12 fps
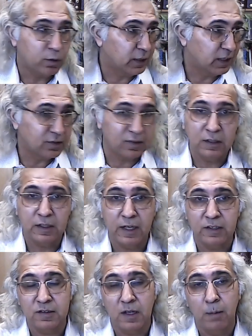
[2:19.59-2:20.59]
You can see the
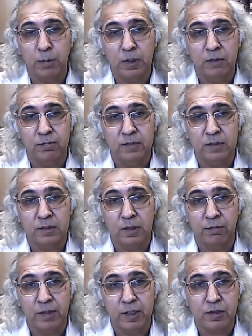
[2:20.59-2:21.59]
example
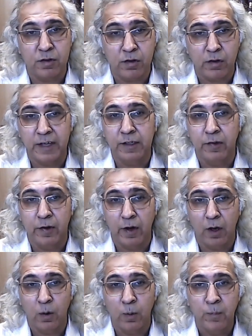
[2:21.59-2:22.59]
of it right now,